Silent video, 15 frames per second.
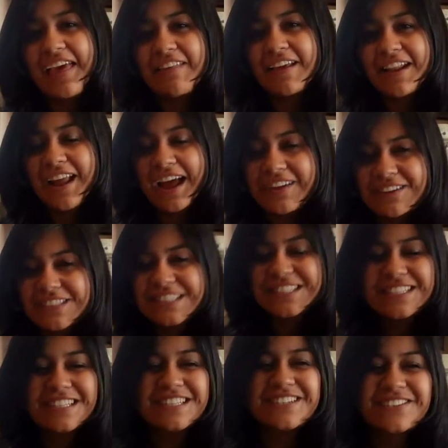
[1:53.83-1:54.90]
And then I was
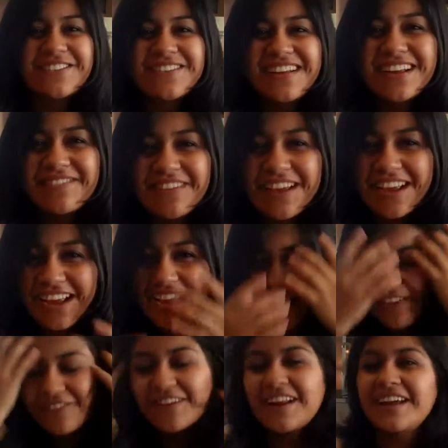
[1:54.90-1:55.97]
screaming,
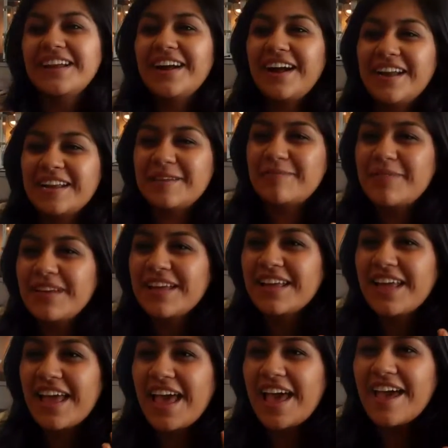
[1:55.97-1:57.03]
and when I got up,
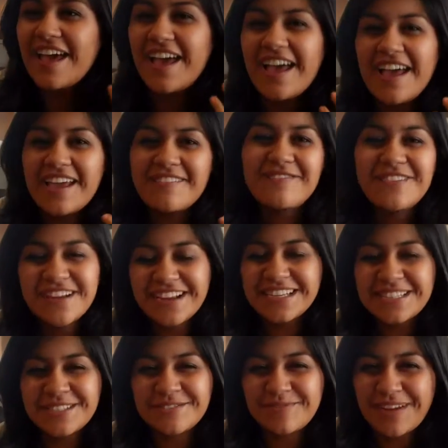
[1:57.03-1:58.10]
every
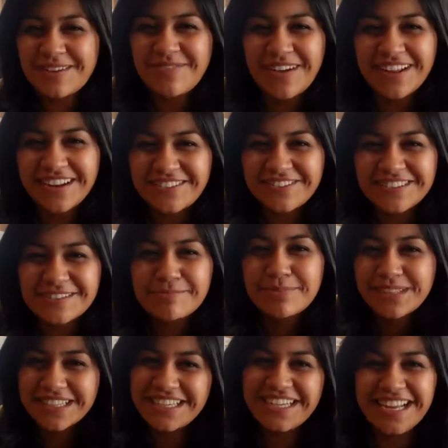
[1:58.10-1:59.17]
inch of my body was
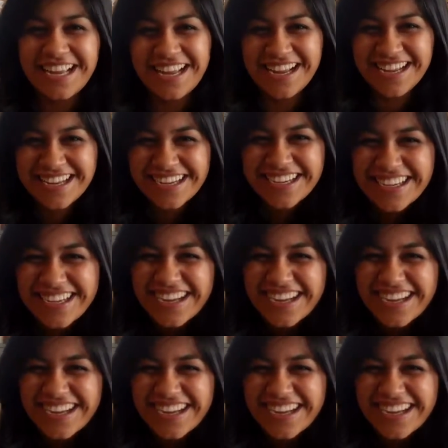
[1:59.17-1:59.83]
bleeding.